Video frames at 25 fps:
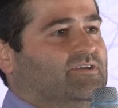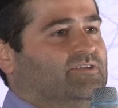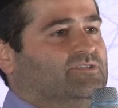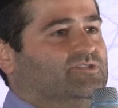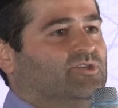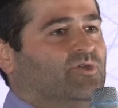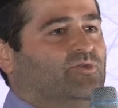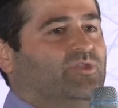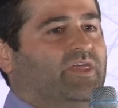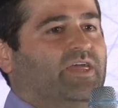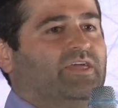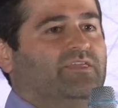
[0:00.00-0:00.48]

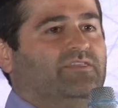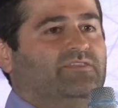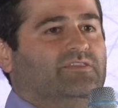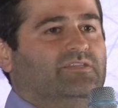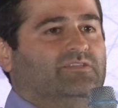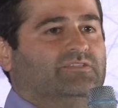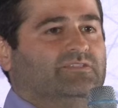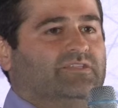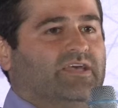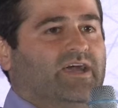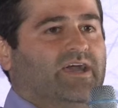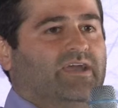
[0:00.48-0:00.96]
So they
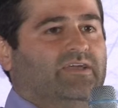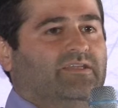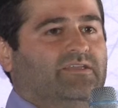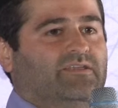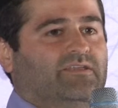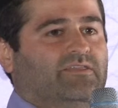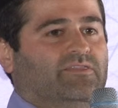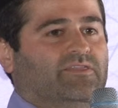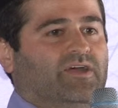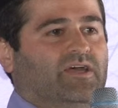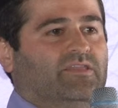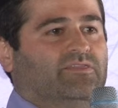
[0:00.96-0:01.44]

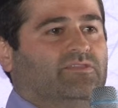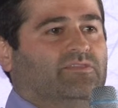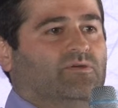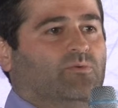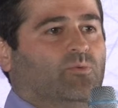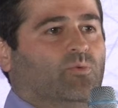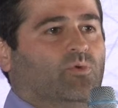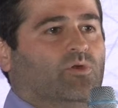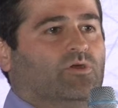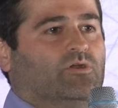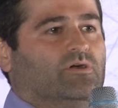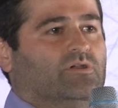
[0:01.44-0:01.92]
decided that the
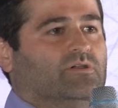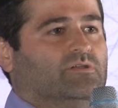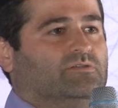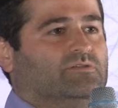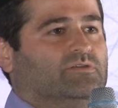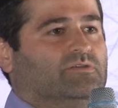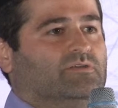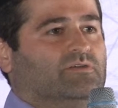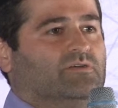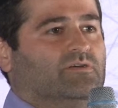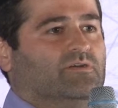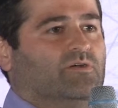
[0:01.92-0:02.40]
world